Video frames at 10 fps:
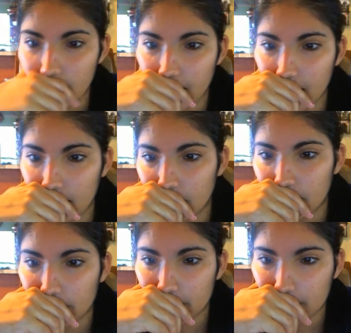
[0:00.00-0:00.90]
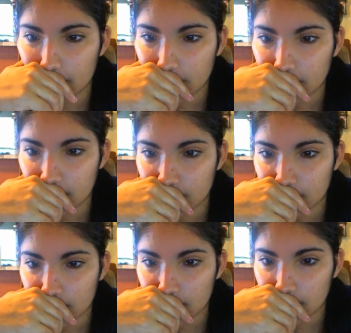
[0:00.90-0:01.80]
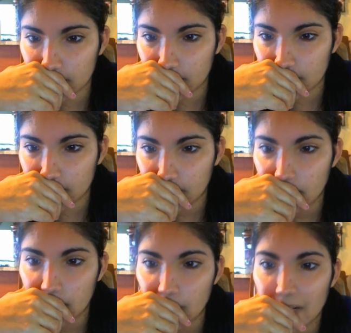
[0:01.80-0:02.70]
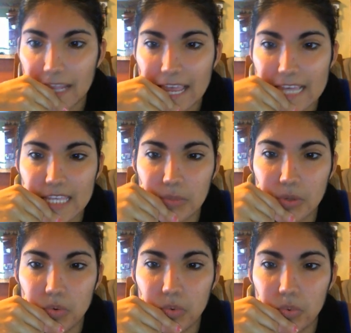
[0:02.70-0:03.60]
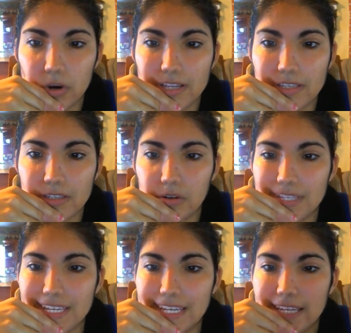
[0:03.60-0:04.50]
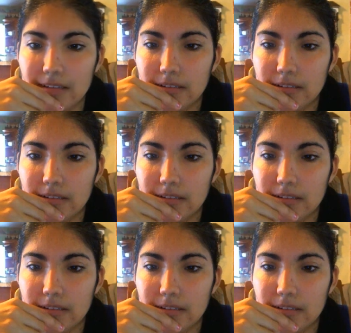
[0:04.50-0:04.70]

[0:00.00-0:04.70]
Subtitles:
Anyway, let's see. Last time you were insulted?